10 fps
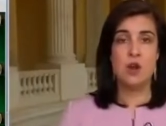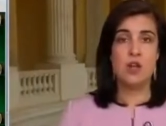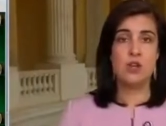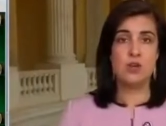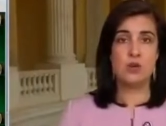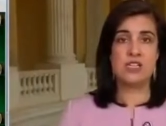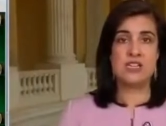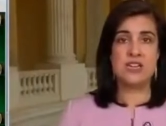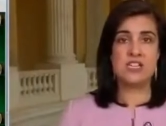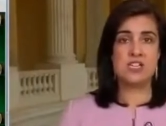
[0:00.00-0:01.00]
New York
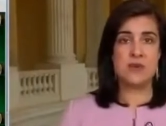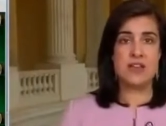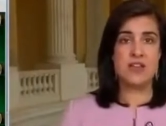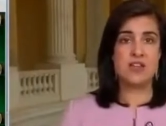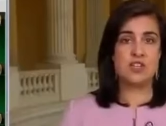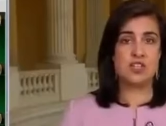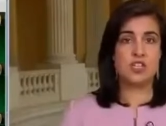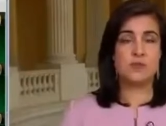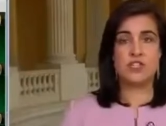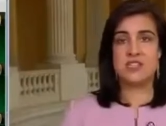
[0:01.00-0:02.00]
State is spending just
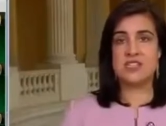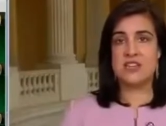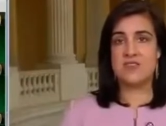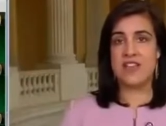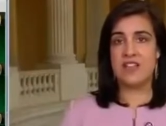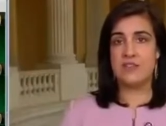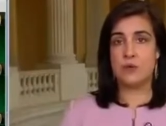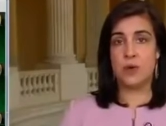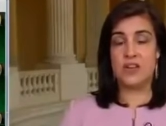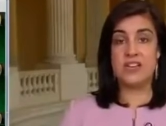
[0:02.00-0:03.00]
as much as the state of
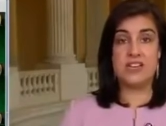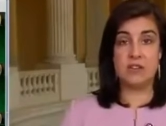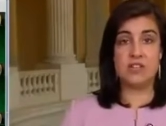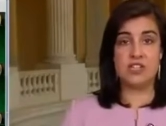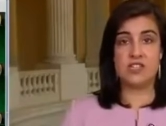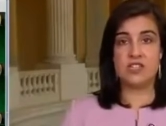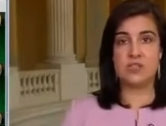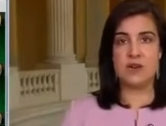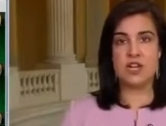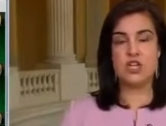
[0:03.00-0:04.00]
California, nearly just
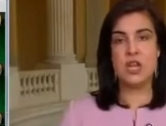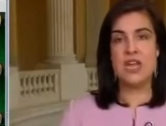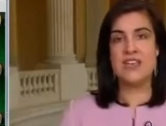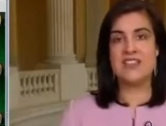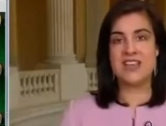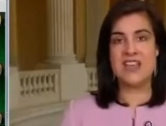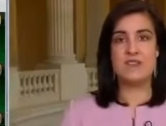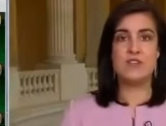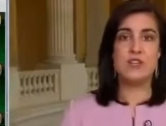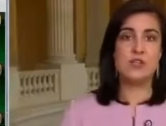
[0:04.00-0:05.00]
as much, yet they
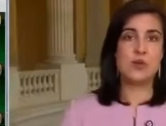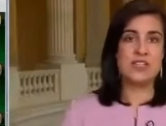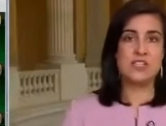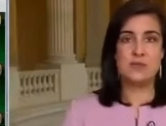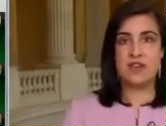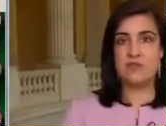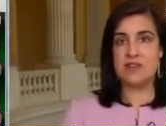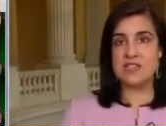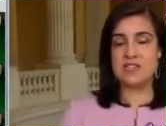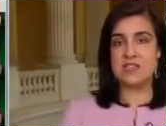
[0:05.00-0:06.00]
have twice as many
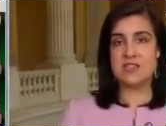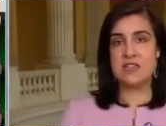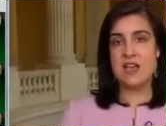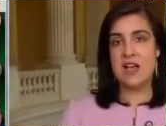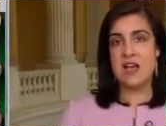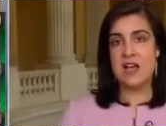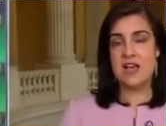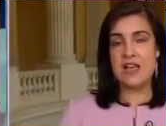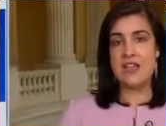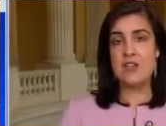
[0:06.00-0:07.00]
residents.
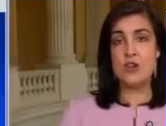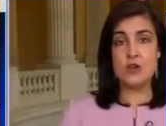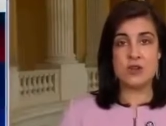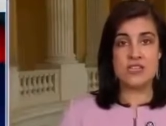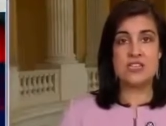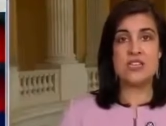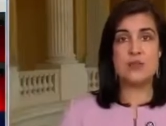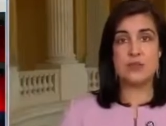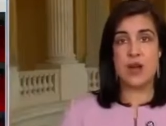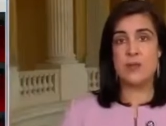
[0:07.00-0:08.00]
Uh, in New York City,
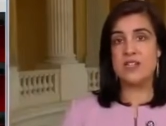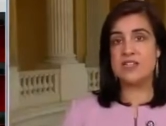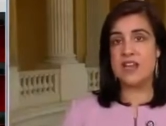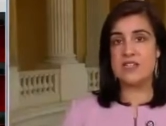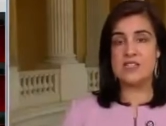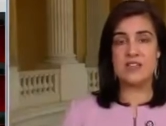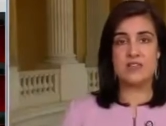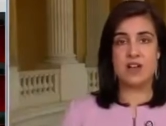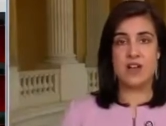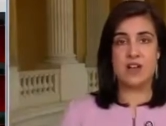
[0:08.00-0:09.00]
the property taxes
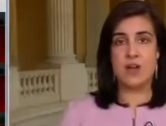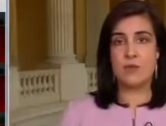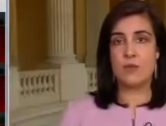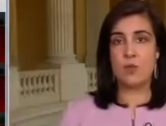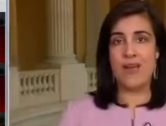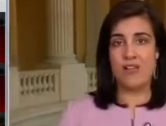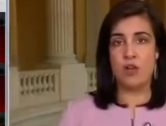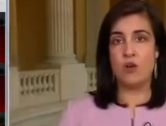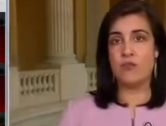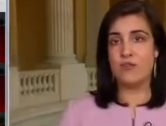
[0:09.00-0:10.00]
have gone up well
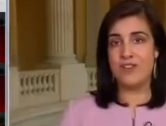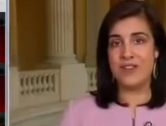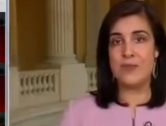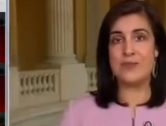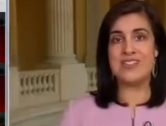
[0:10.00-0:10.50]
over 50%